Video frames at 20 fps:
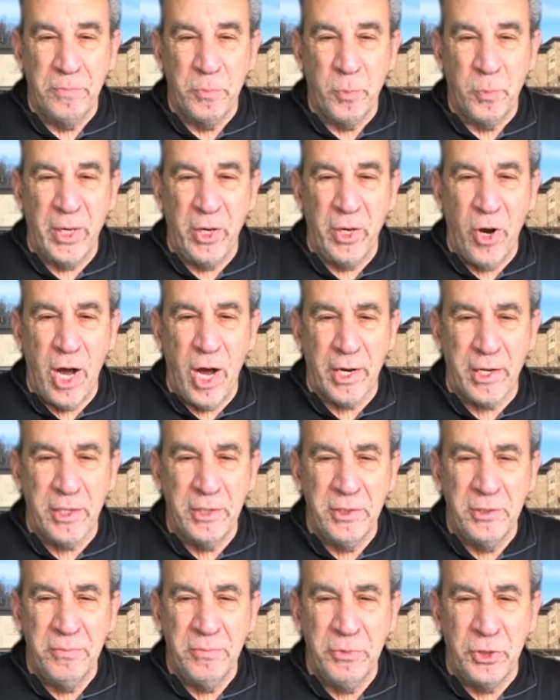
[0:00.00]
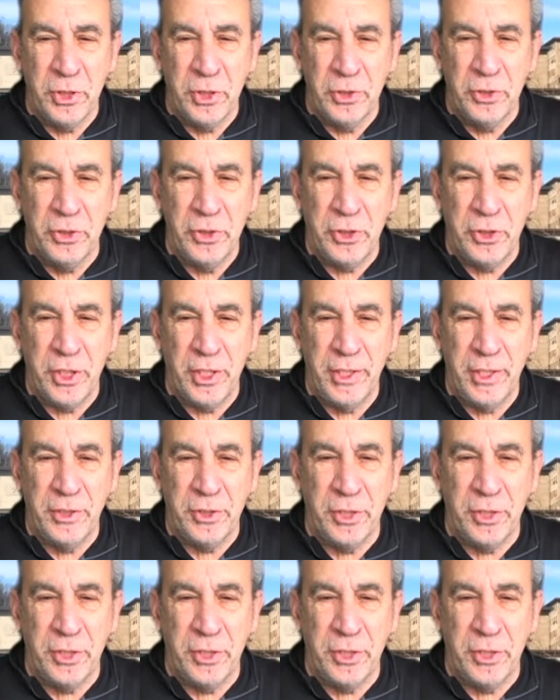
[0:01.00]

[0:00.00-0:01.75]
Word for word: Weehawken, Jersey City,